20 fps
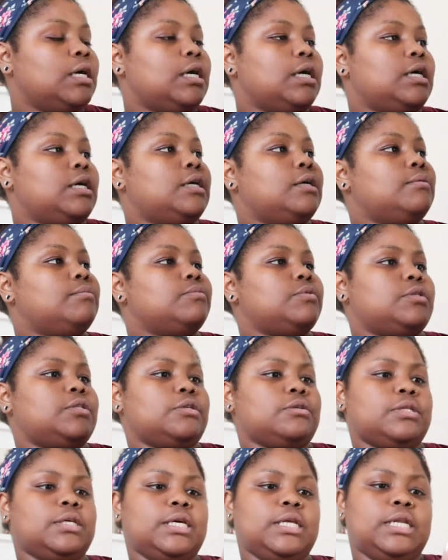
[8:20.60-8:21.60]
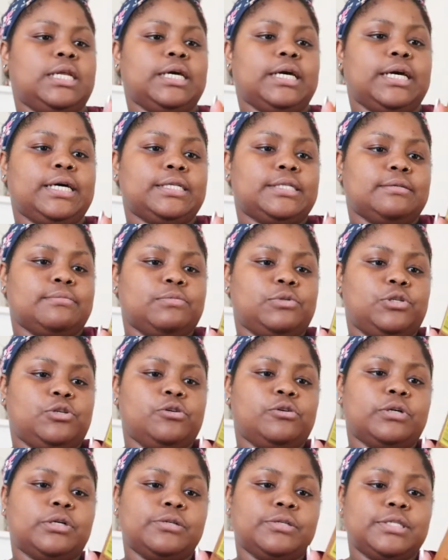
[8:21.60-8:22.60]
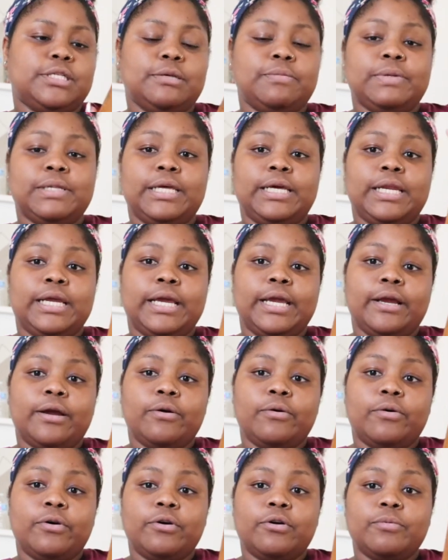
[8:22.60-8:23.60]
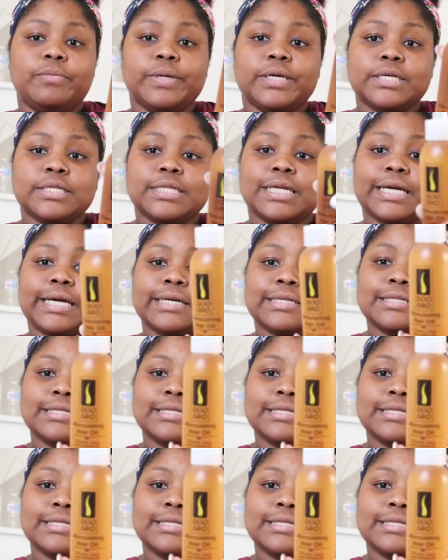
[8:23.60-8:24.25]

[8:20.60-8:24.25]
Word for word: Um, so then I got some Doo Gro Stimulating Hair Oil because, like I